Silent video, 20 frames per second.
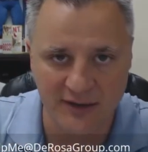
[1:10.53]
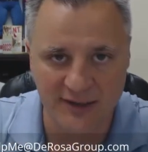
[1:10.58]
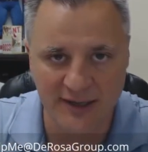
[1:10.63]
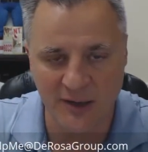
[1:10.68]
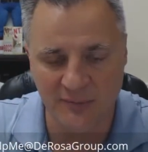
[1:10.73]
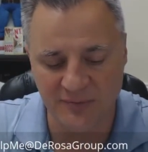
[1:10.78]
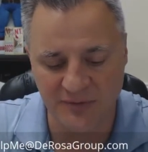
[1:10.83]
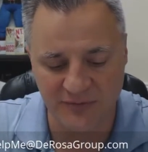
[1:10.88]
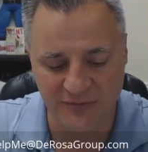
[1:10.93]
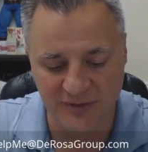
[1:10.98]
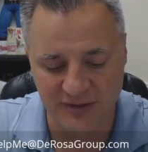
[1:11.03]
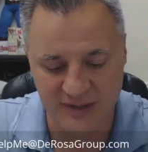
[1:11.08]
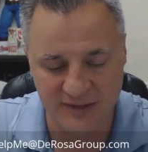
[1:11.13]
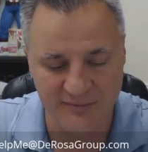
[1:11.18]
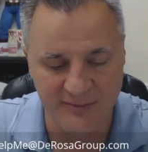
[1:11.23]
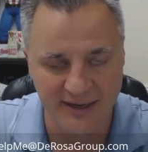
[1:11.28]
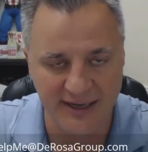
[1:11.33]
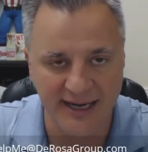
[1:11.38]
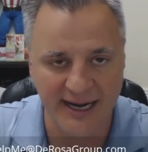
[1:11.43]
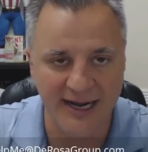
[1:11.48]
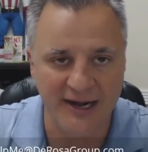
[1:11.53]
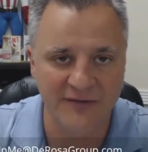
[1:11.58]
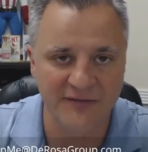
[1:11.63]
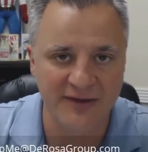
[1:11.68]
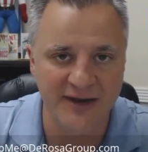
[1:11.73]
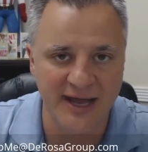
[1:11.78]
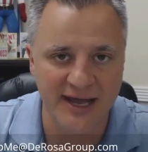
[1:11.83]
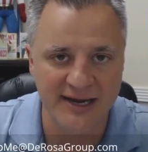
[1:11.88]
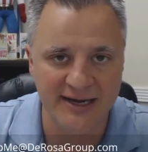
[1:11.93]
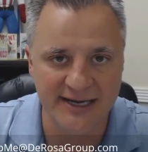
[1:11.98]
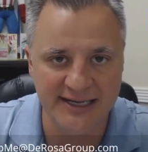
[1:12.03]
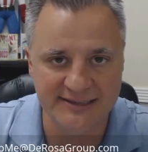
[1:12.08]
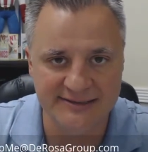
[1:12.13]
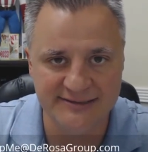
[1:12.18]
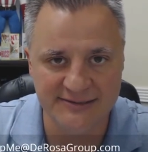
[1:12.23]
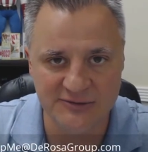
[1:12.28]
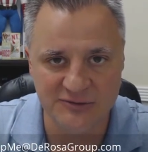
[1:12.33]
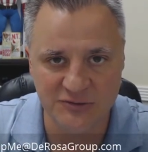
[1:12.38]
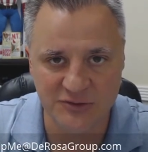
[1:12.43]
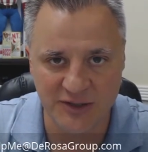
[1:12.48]
I helped a friend of mine out that had an
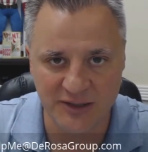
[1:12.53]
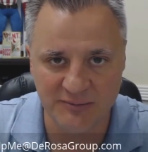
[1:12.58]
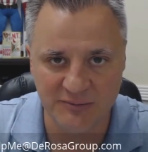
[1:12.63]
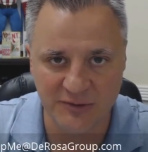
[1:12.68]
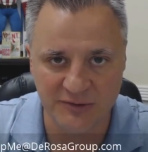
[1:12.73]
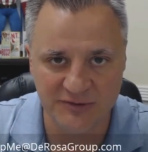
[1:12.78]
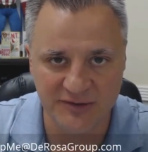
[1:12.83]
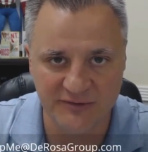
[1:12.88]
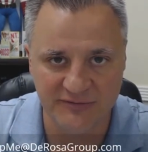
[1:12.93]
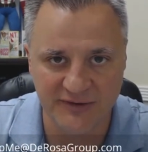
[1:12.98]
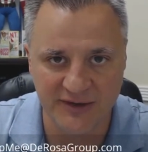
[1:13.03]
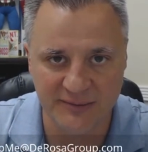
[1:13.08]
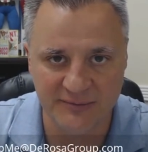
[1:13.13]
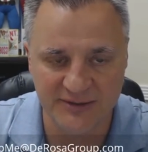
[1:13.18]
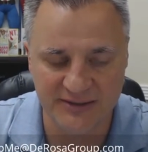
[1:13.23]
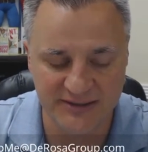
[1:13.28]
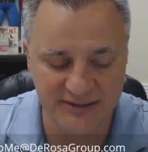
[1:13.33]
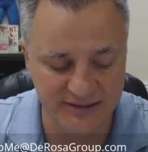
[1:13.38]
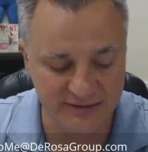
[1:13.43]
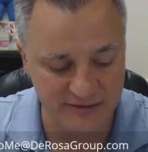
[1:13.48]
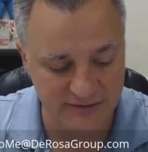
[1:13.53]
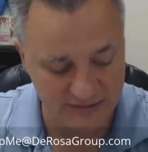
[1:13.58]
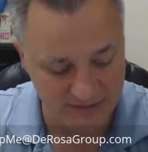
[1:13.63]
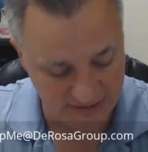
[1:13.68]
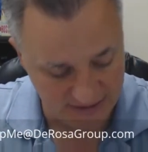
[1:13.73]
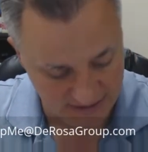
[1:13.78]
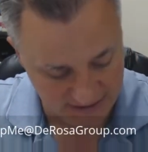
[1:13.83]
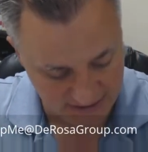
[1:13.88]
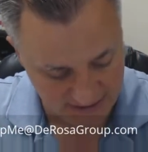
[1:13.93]
18 unit multifamily deal